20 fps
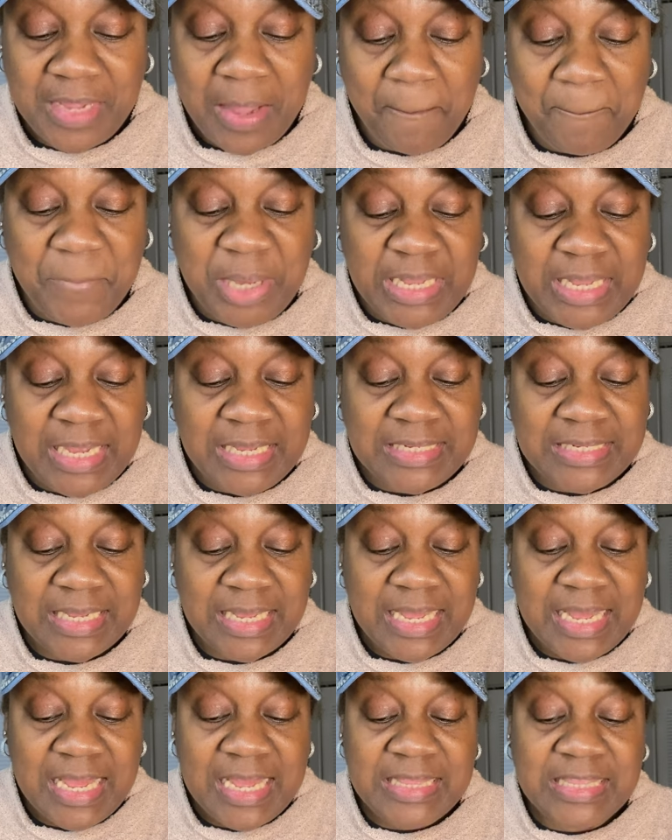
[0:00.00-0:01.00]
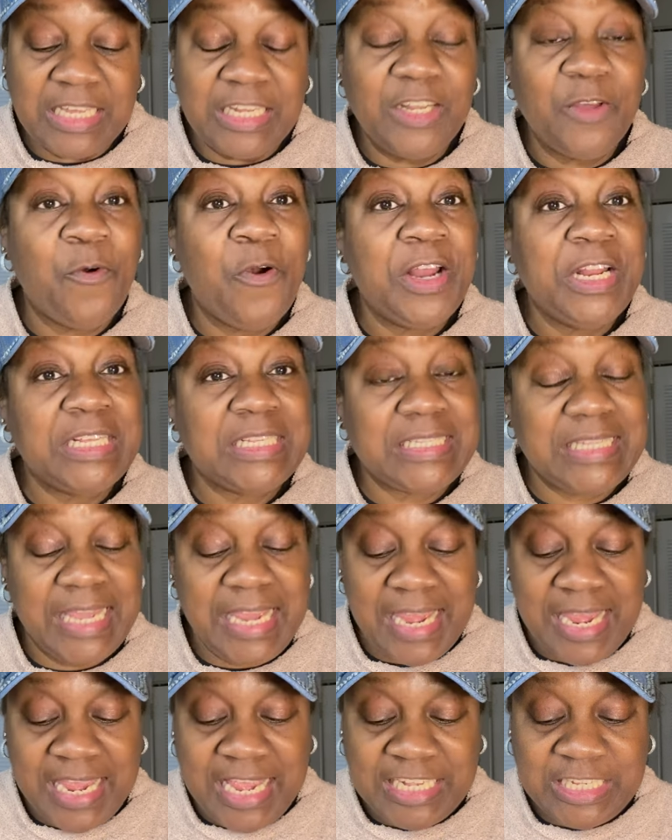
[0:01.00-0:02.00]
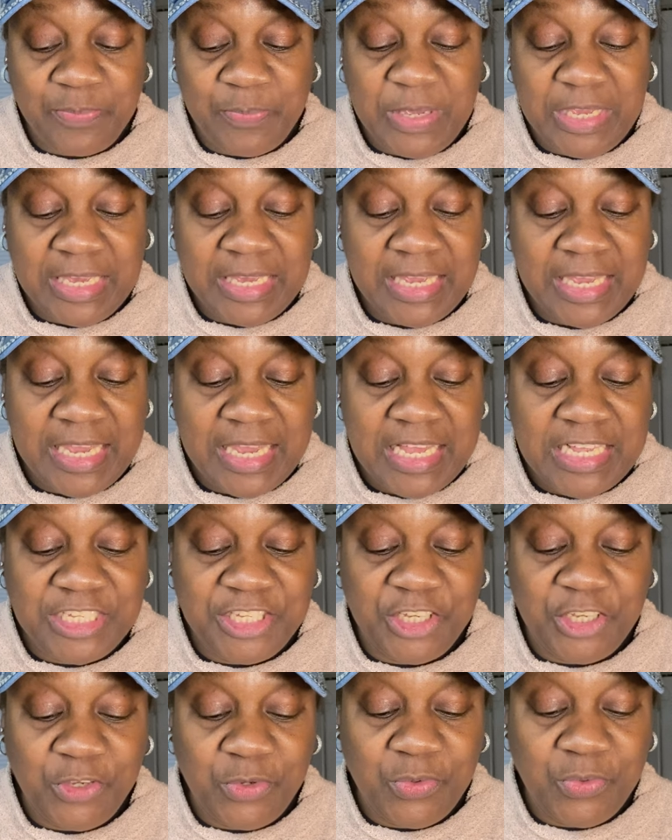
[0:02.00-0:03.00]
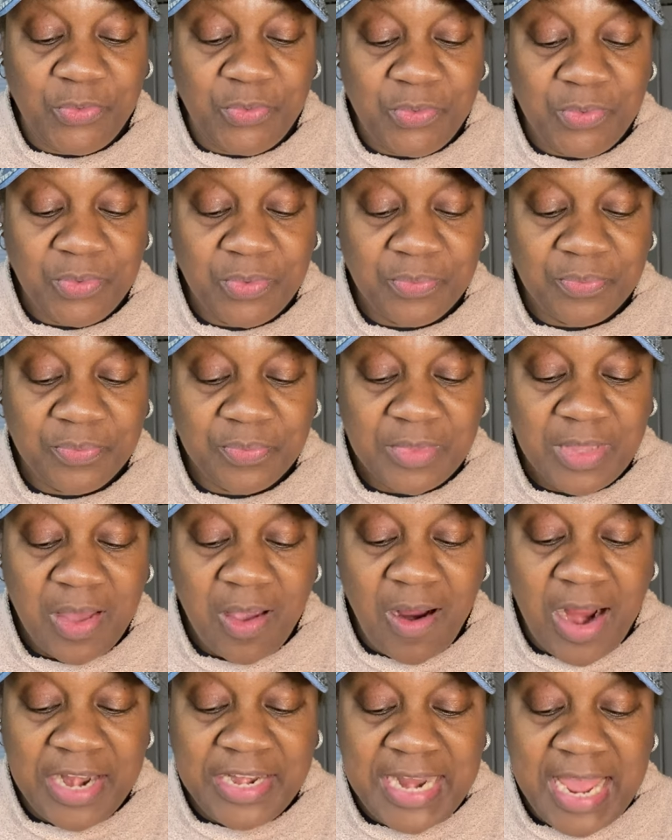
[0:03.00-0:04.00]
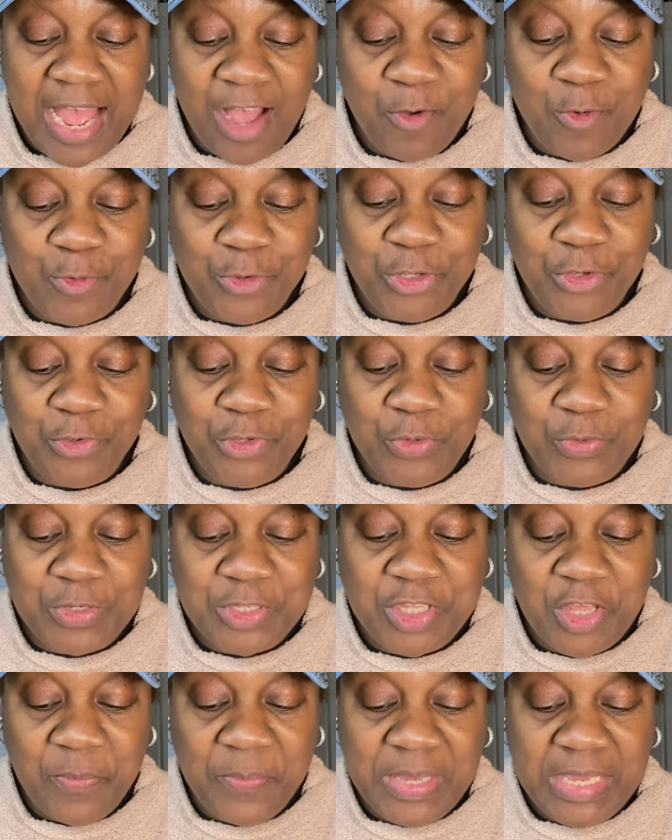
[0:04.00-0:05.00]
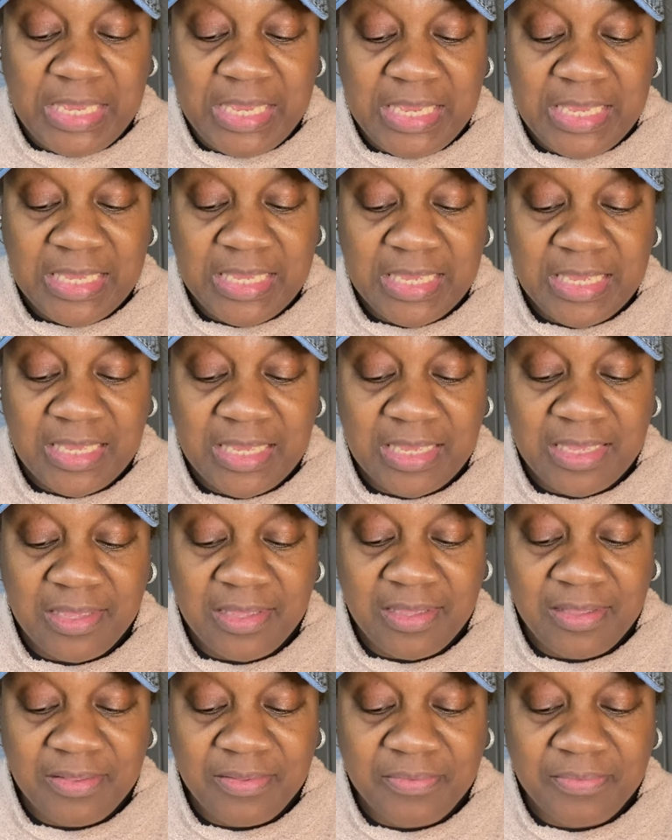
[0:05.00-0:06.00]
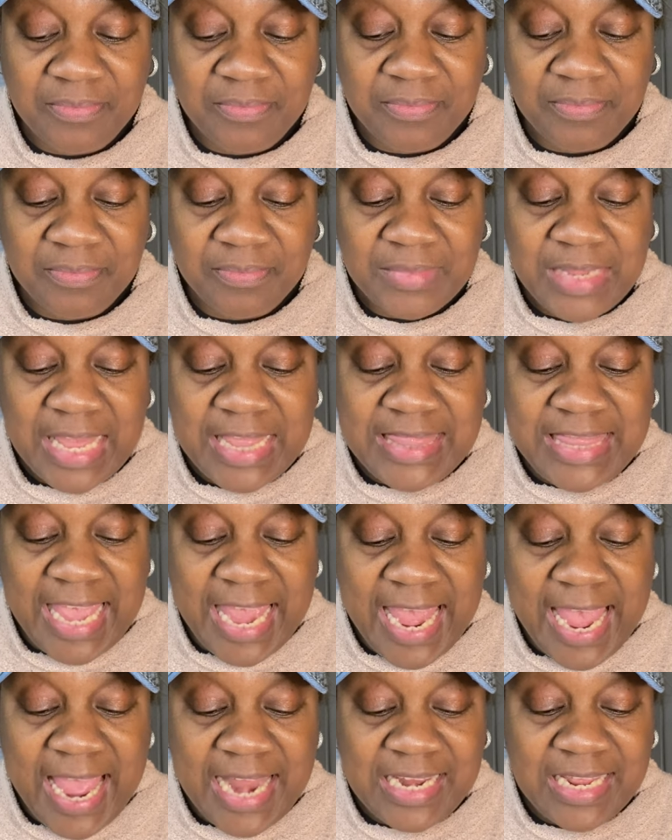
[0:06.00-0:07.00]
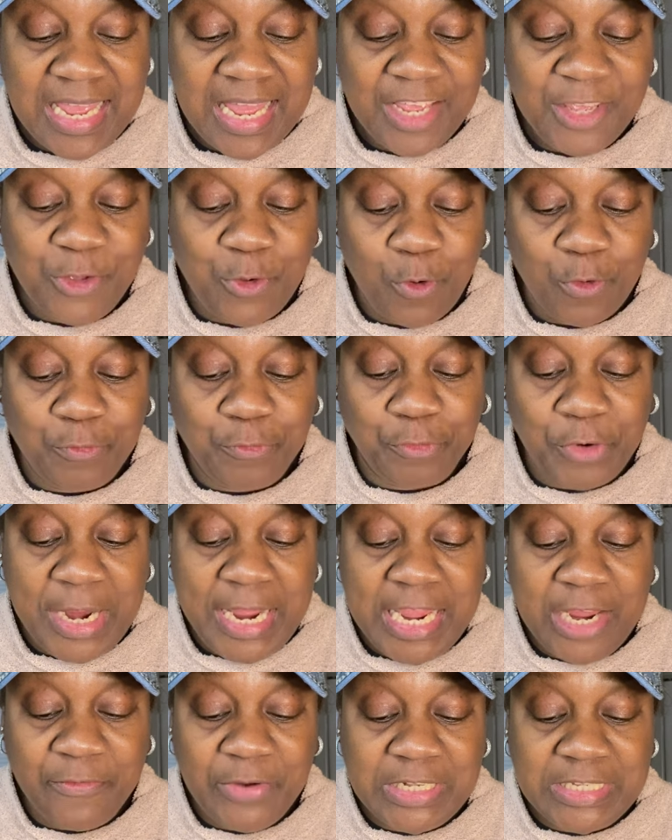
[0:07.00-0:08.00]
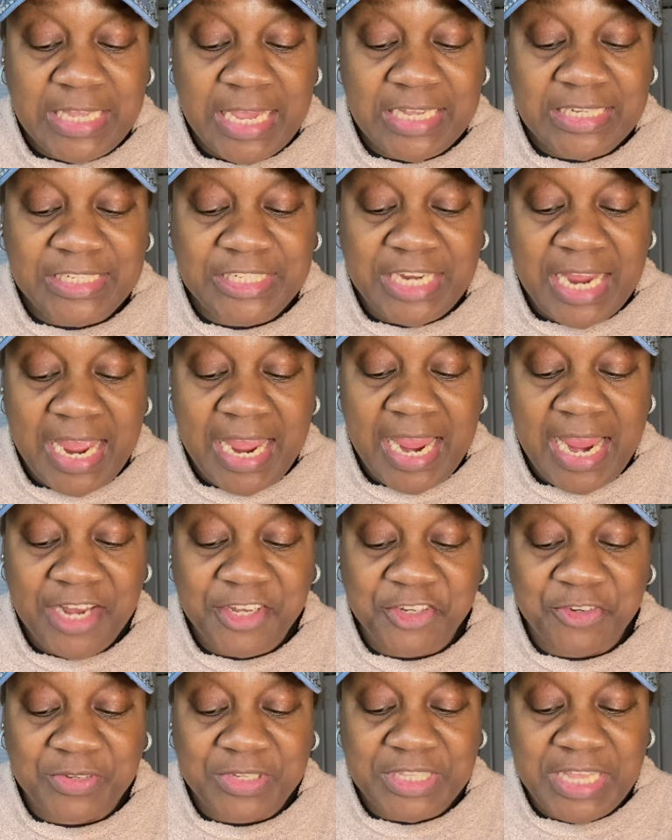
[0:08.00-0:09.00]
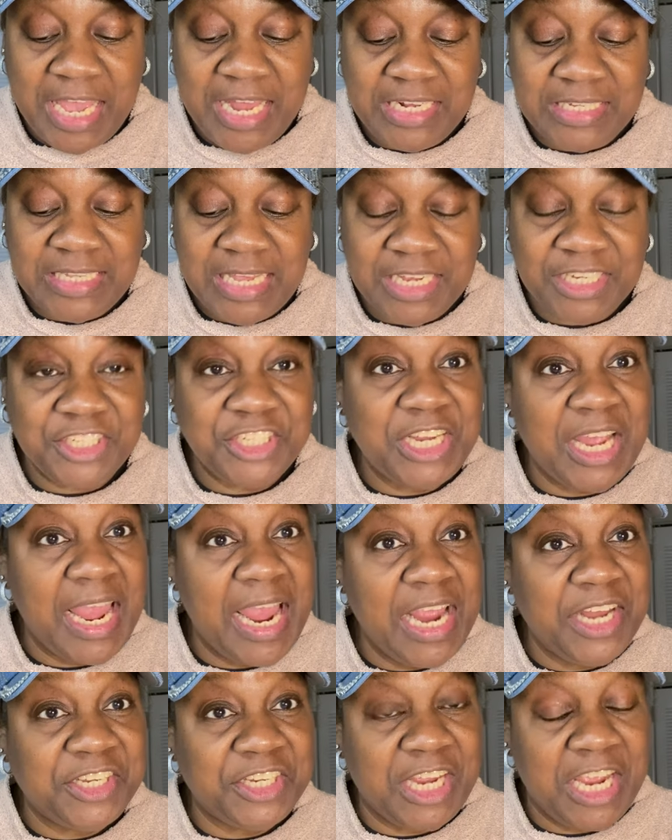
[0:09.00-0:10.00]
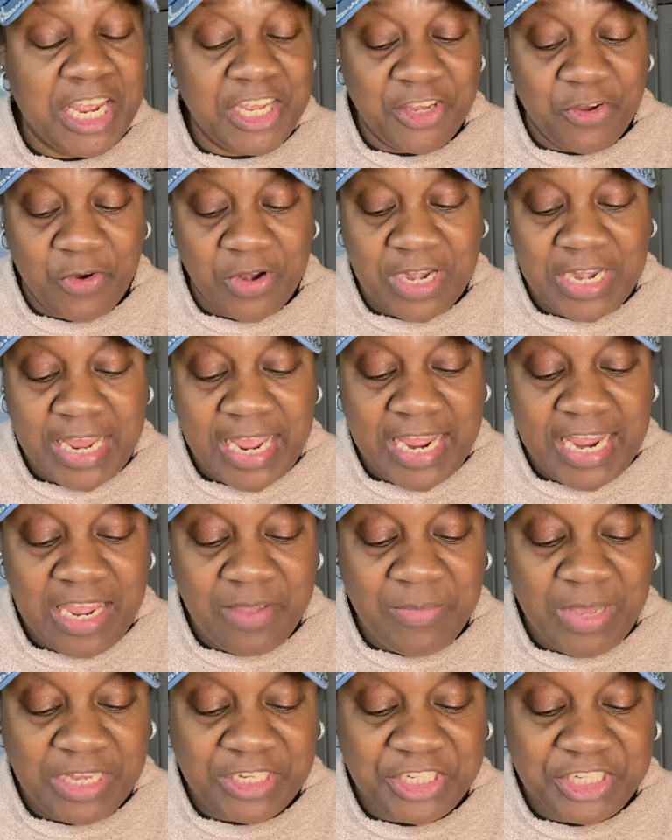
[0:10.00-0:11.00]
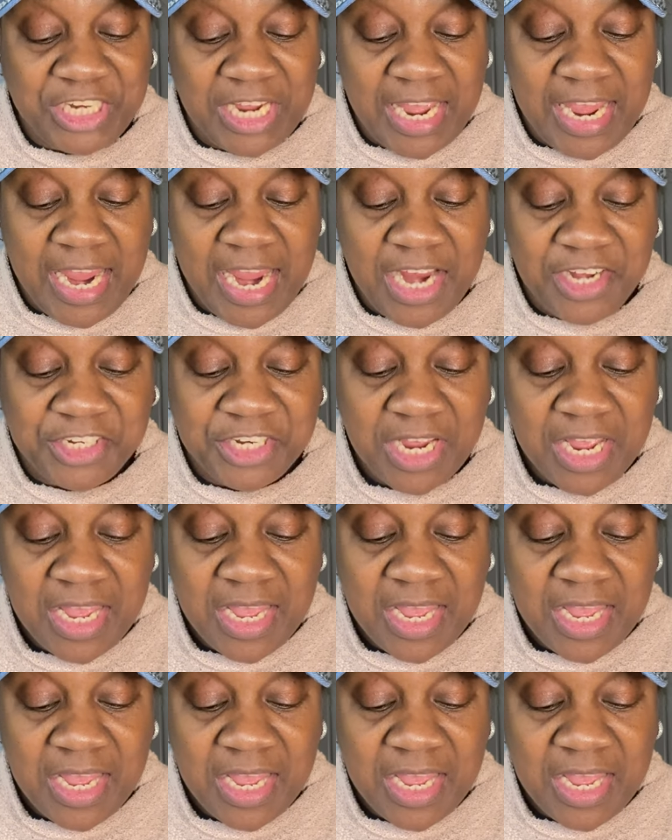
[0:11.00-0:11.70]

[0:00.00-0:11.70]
But the Lord is saying it's because you are not who you used to be that your fragrance has changed, your status has changed, and your name has changed.